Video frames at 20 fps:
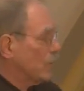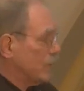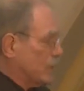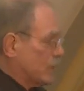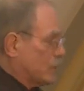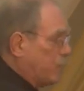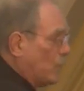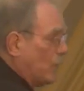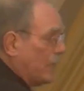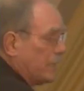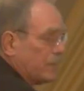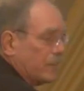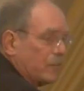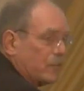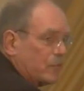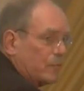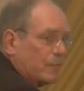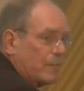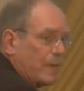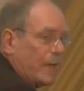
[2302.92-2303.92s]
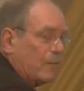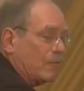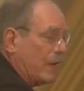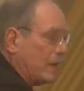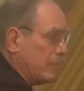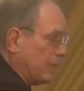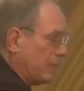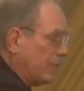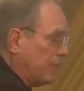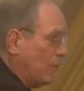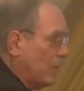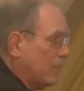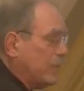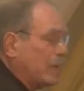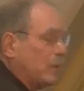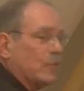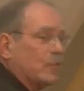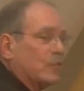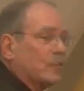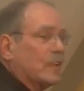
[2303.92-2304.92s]
which is what this man right before
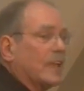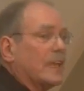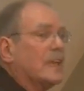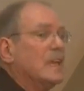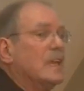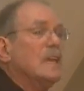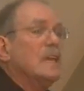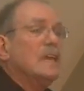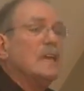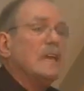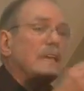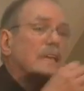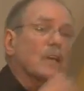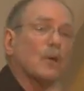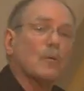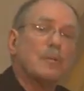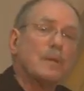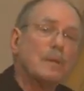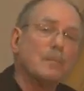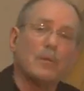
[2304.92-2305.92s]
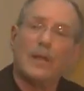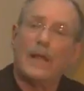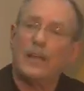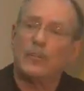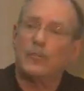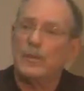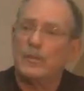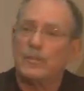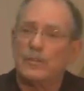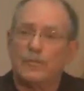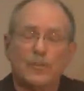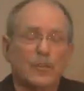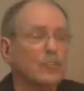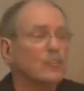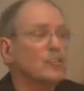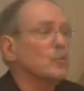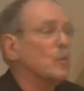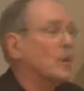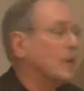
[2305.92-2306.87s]
me was saying. You know, people ask me as a future,